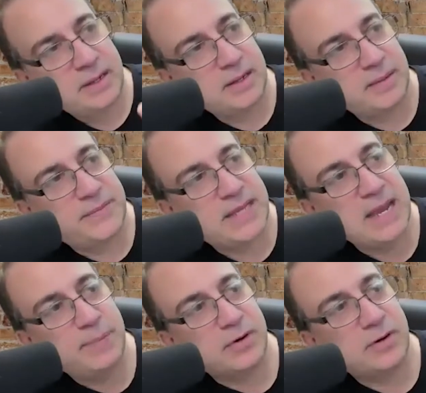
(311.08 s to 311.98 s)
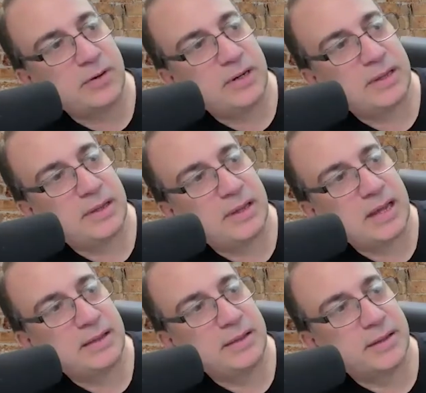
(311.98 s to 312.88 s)
taper
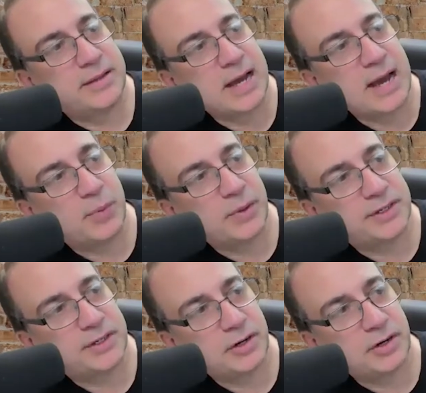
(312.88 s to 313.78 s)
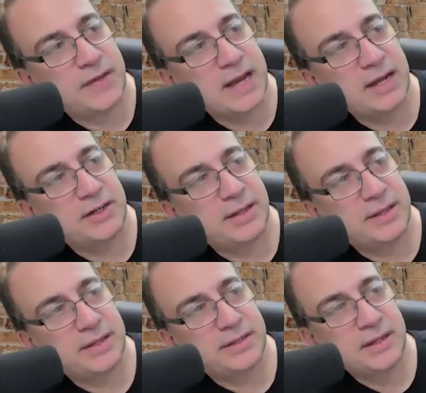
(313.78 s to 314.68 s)
near the top with this curved edge, and then
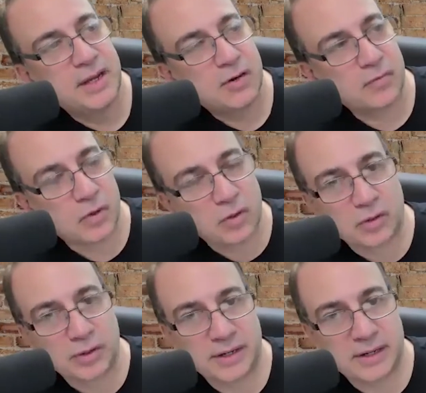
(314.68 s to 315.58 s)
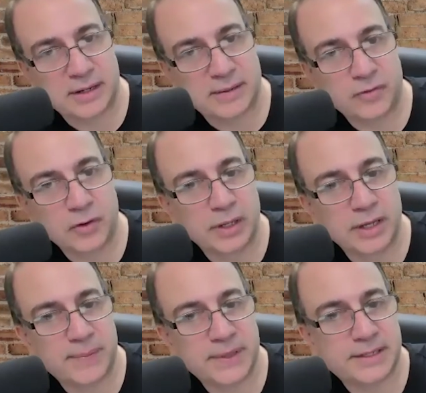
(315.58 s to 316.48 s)
this rolled
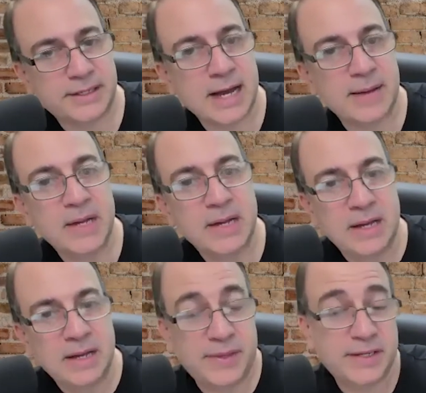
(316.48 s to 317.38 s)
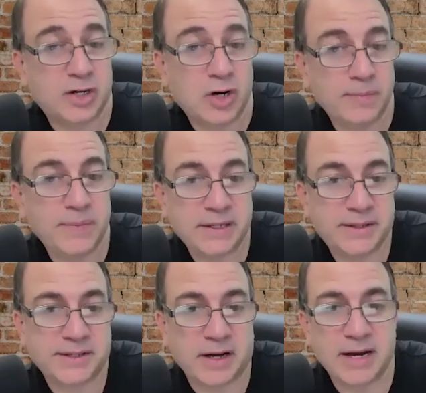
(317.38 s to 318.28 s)
lip at the top. This could be a
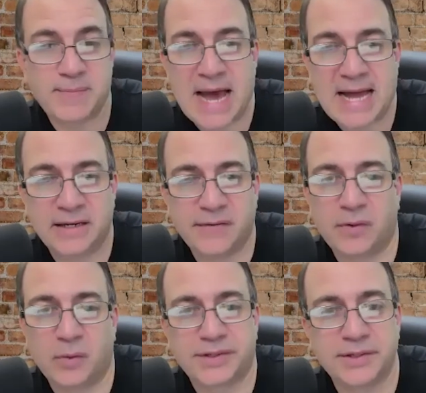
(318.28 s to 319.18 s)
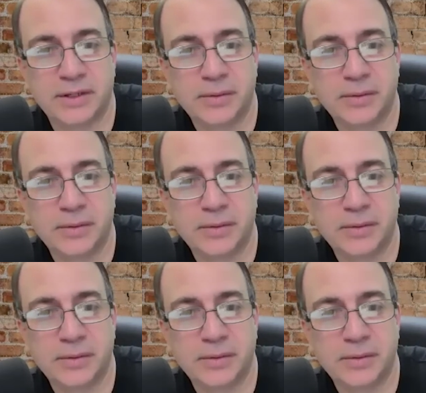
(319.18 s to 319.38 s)
design patent if it was new.